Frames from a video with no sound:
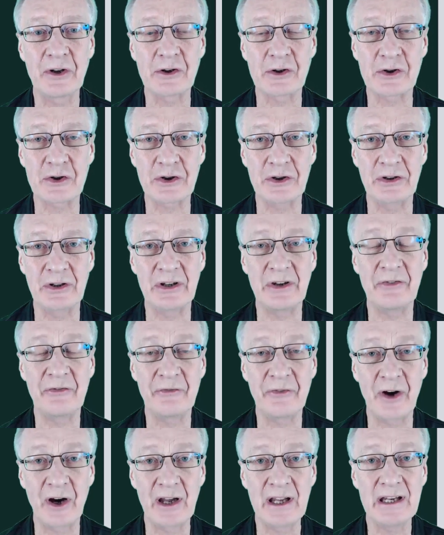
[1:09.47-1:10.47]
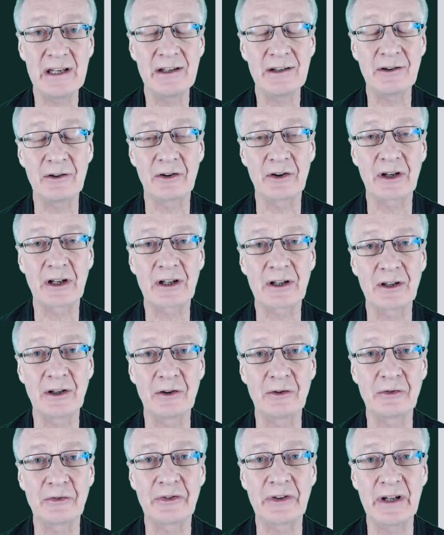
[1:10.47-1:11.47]
function defined on a
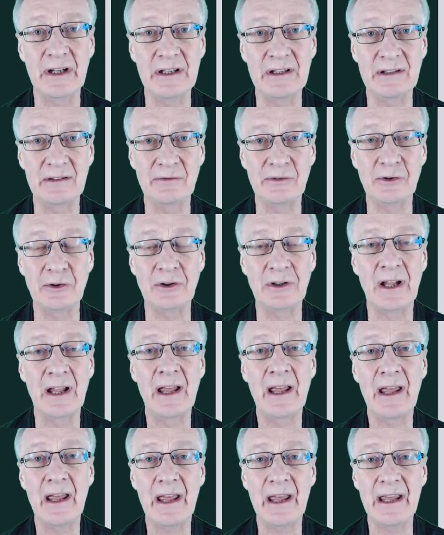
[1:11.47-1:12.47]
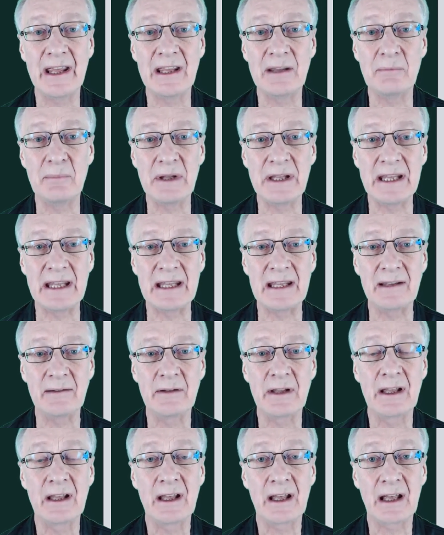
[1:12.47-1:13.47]
closed interval ab
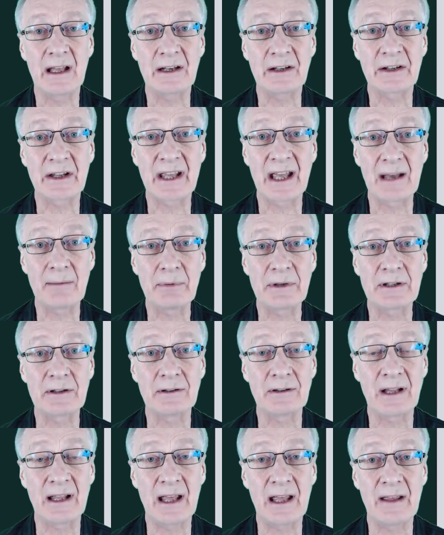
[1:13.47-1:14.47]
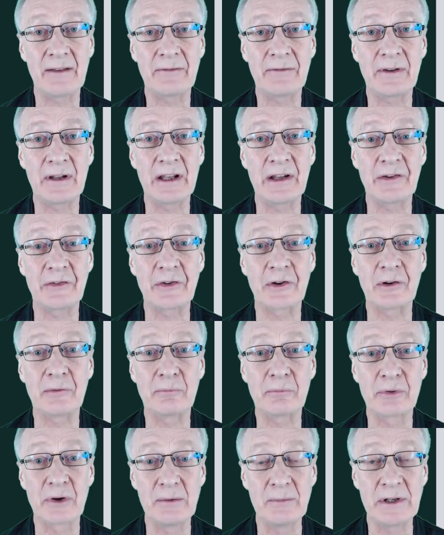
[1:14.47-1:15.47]
and capital F is
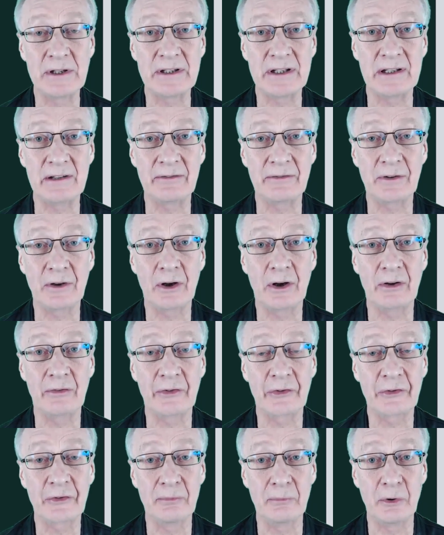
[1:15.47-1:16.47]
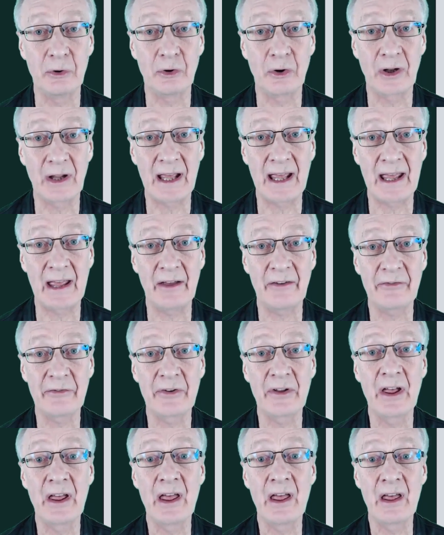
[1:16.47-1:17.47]
a primitive of small
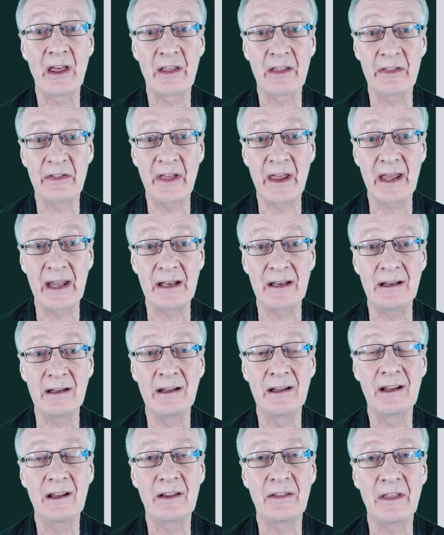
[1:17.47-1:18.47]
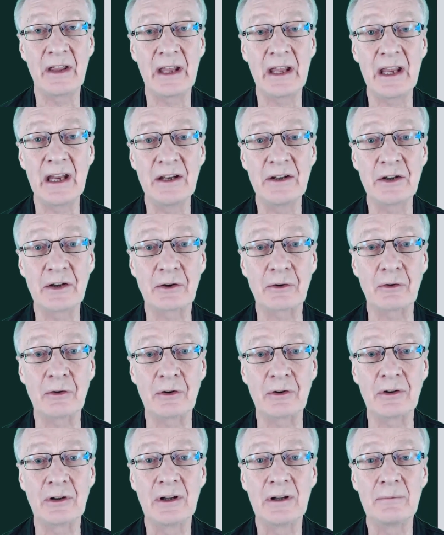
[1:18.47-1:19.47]
f, then the
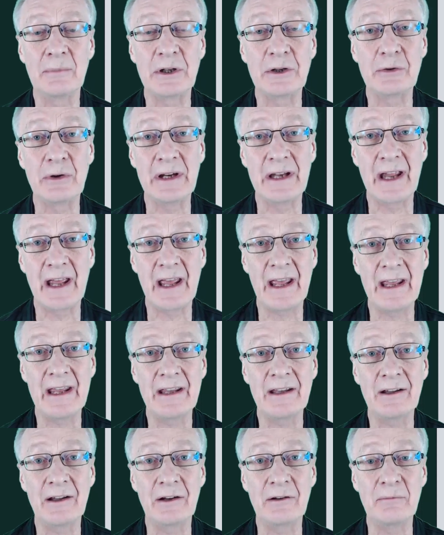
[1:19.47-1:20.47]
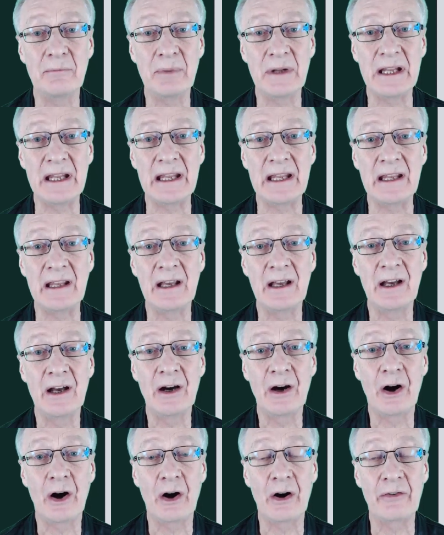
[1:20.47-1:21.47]
integral between a and b
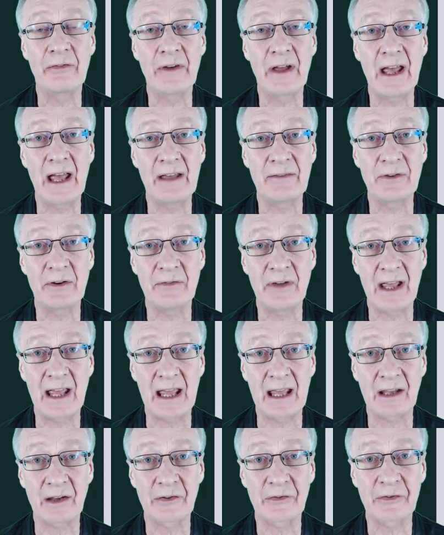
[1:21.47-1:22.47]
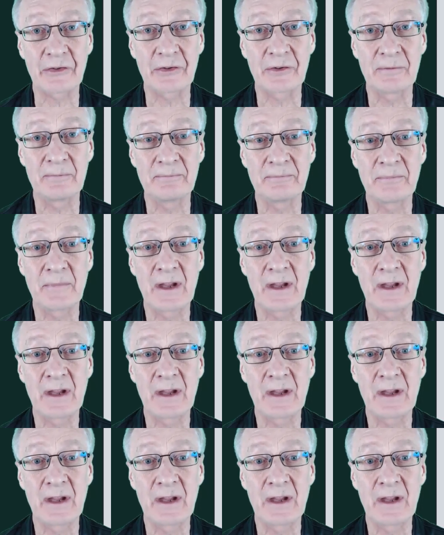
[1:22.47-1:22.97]
of f of x